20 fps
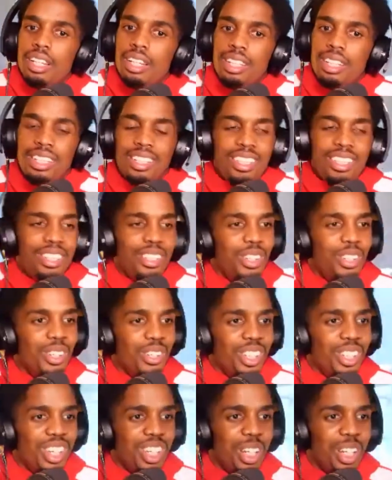you know,
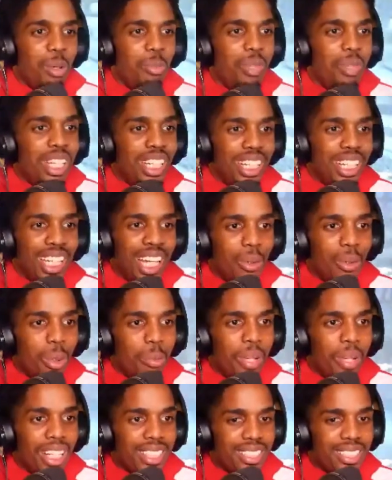immediately I went
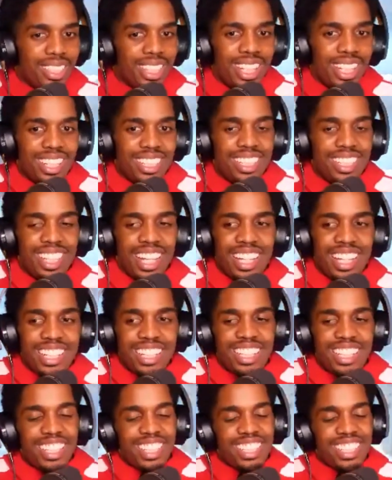back to that
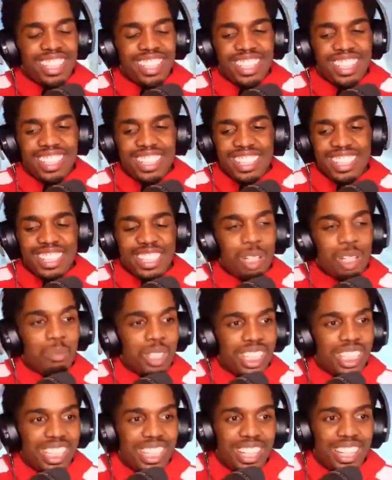that the the, the summer
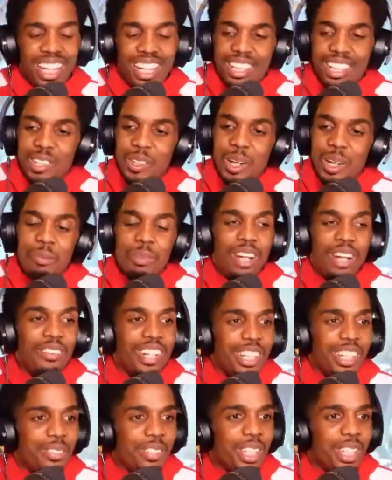league. Like, yo, I'm not
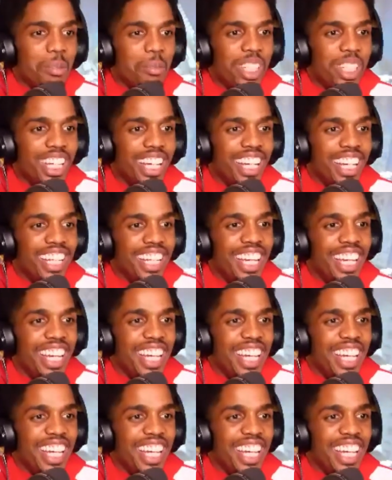ready for the NBA yet,